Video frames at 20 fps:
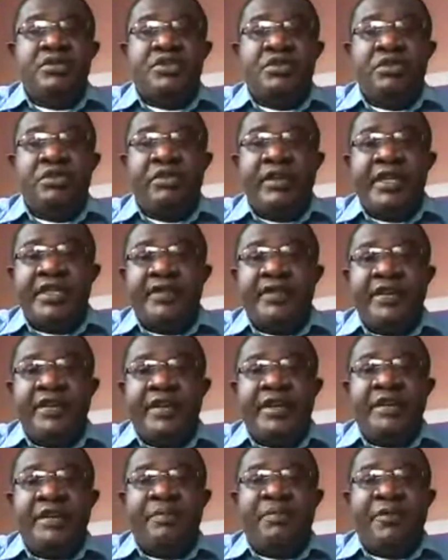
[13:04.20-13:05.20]
So it's
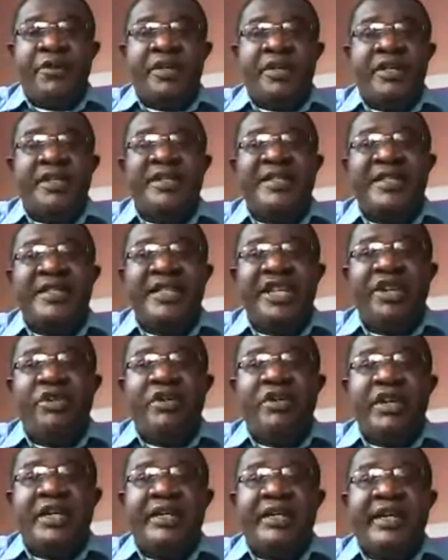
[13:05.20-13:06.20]
very important. Take
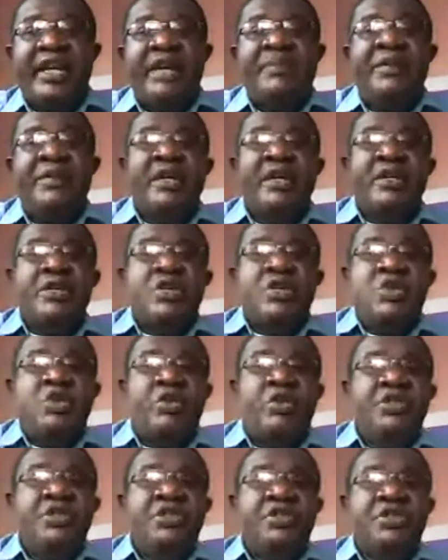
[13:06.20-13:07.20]
your time.
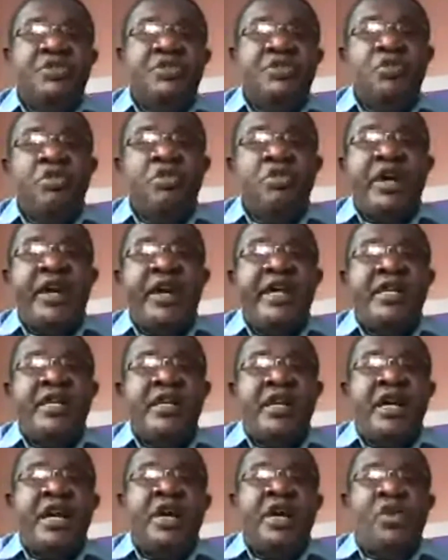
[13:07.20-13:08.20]
Don't just go ahead
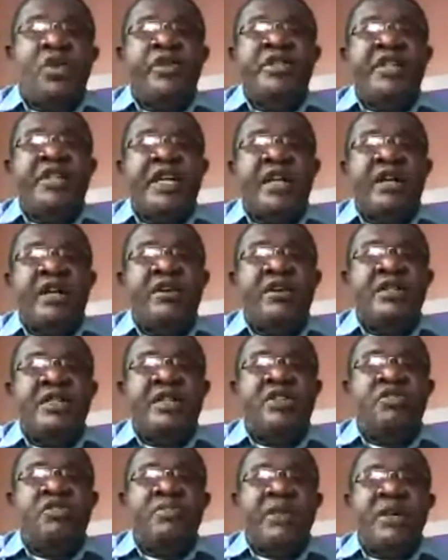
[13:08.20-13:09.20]
and rush an answer to
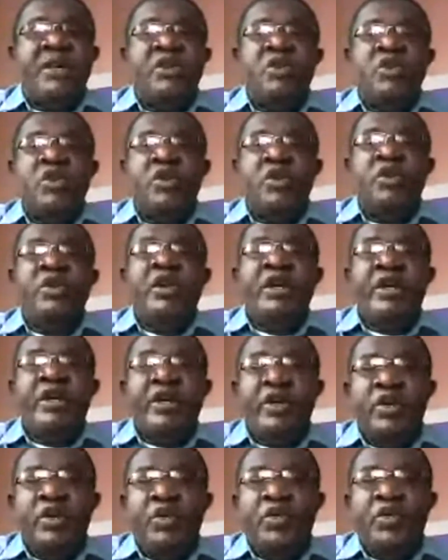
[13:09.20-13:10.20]
my no.
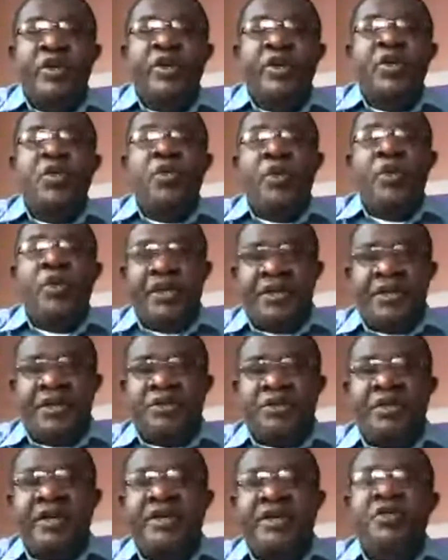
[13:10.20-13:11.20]
Know what is so that
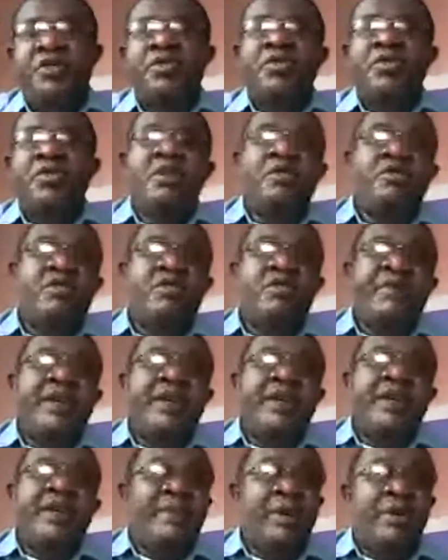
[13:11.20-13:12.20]
you don't commit the
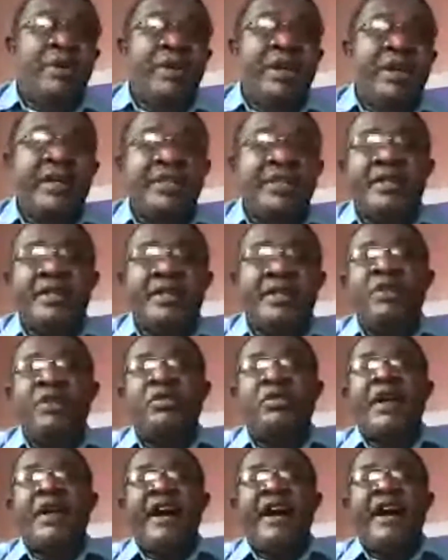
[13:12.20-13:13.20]
blunders that will
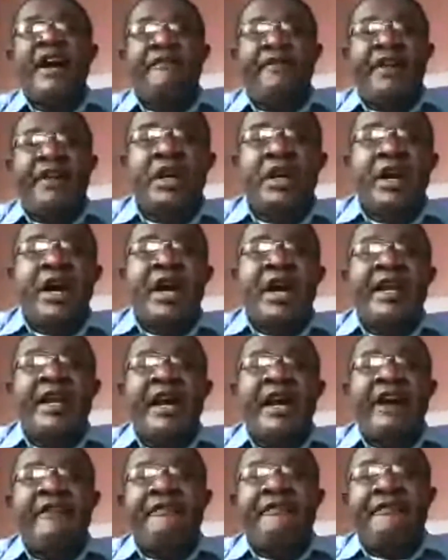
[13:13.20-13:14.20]
affect you
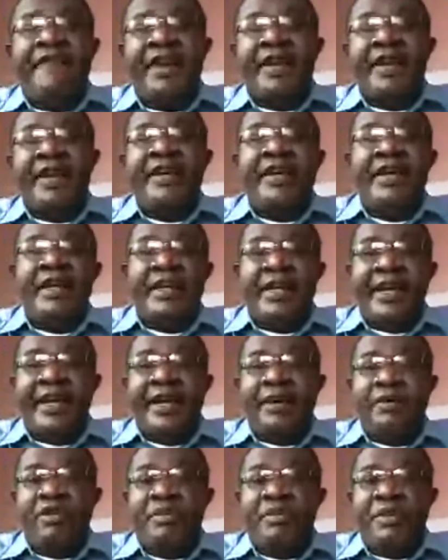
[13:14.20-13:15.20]
and affect the
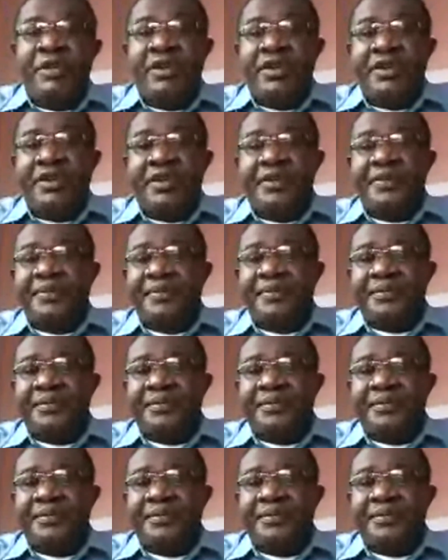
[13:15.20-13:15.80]
entire community.